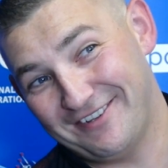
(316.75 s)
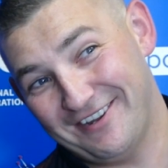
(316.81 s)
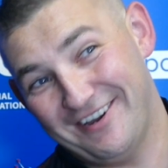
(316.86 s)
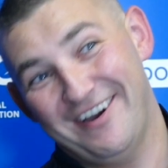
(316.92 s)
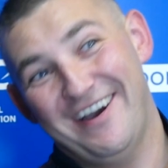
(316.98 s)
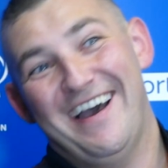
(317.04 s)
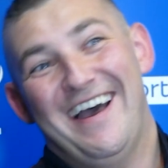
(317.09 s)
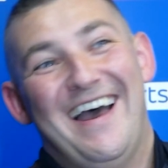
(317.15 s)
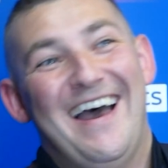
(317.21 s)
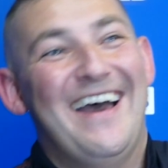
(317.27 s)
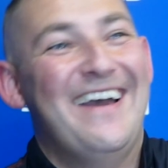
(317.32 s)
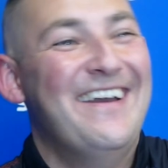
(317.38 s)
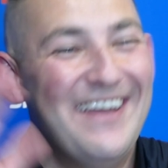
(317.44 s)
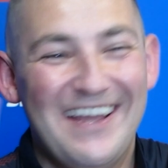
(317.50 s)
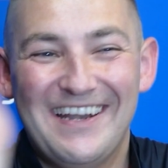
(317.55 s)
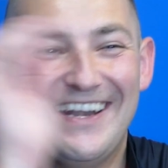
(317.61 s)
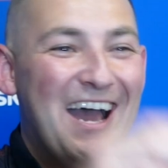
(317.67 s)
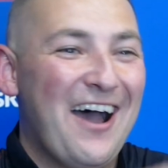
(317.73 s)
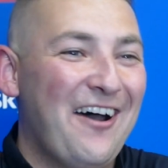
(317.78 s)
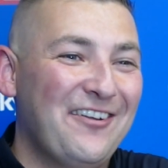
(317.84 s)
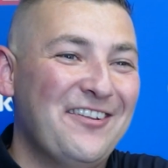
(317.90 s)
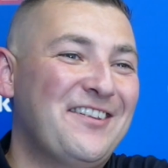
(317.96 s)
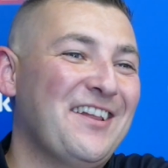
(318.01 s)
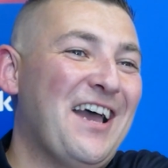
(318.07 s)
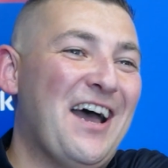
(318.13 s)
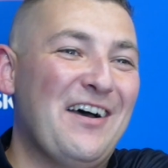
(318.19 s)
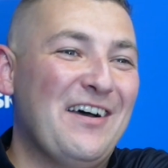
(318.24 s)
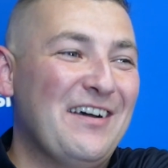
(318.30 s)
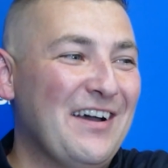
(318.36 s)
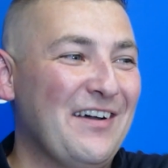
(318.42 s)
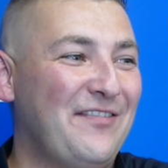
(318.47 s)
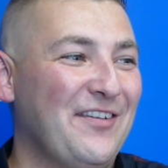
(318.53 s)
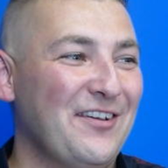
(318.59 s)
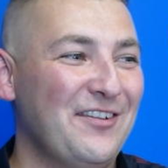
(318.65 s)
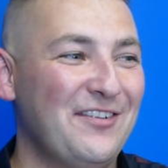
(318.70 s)
So now, honestly,
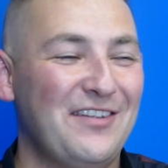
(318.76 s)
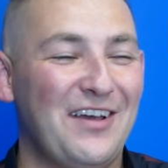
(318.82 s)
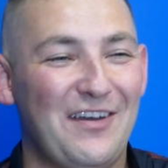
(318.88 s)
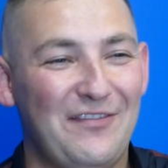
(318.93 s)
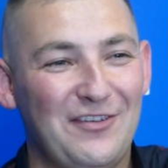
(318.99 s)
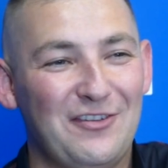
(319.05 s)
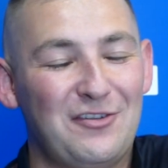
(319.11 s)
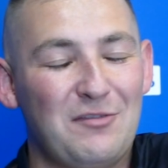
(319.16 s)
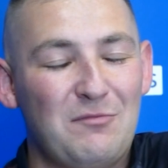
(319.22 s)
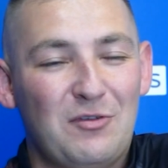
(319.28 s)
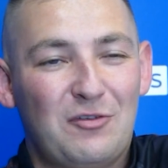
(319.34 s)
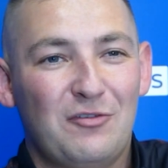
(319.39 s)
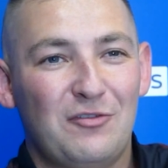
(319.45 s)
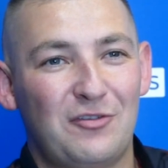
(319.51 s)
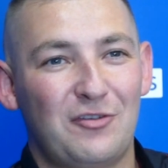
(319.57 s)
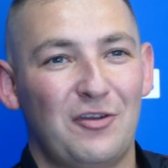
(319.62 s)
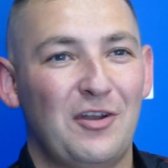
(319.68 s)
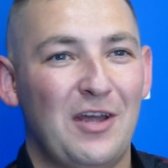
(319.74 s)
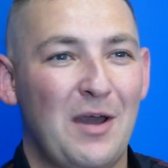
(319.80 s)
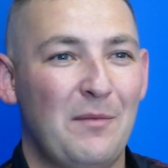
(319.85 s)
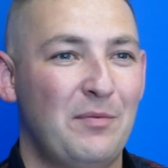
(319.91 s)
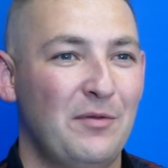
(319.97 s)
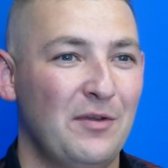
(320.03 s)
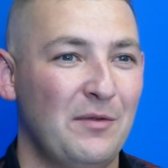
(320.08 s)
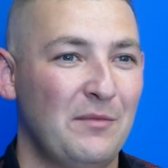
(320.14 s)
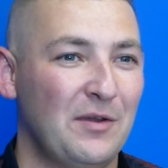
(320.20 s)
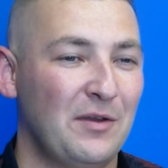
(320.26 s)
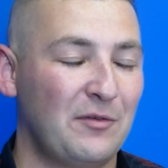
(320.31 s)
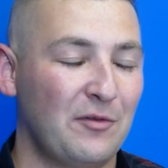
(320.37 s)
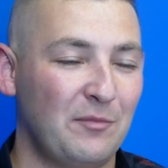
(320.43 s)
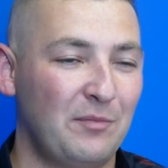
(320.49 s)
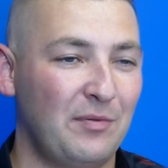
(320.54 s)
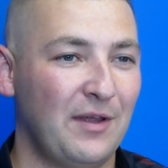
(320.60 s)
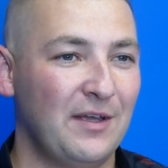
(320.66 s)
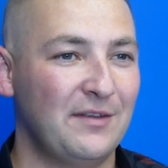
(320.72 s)
I feel something good's going to happen. I'm in a
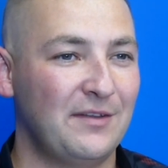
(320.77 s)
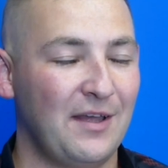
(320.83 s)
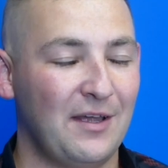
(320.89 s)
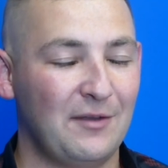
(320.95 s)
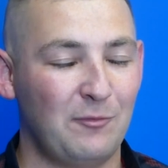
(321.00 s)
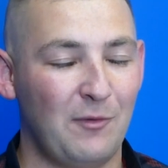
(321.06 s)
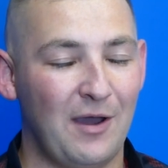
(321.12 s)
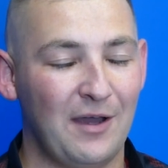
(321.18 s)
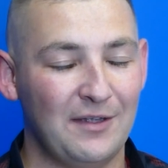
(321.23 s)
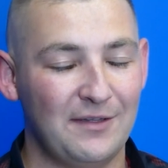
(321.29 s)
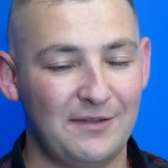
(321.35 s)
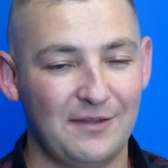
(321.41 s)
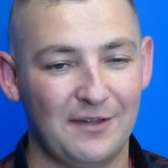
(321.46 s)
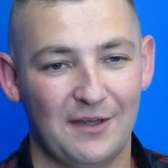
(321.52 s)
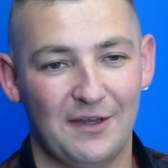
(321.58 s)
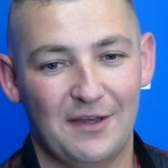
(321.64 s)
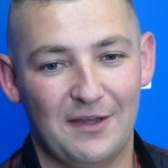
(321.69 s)
good place head-wise.